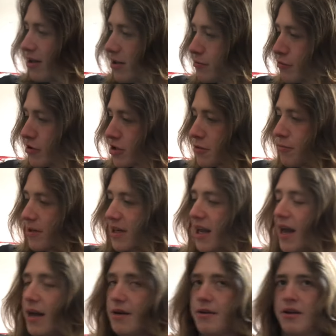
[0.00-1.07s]
And once we
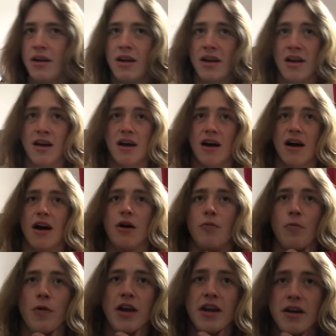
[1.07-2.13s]
get a
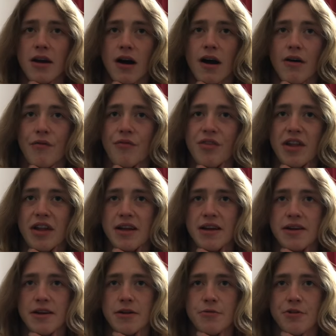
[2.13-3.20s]
week of the
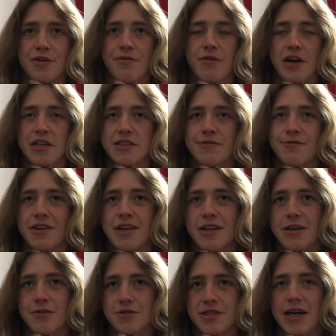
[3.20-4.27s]
new advice
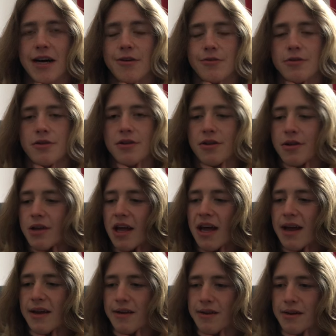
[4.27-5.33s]
videos out,
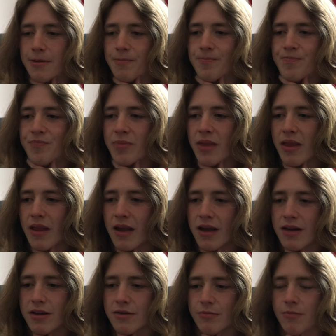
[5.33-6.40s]
then,
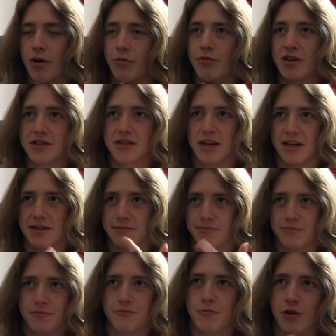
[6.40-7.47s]
well, once I
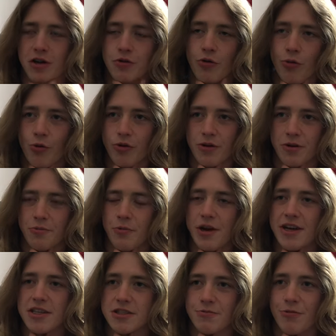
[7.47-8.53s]
record a
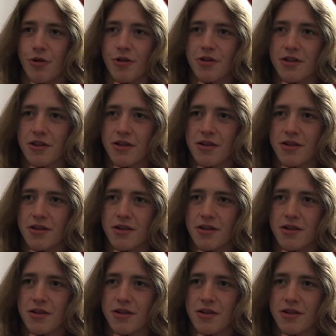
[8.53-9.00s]
week's worth,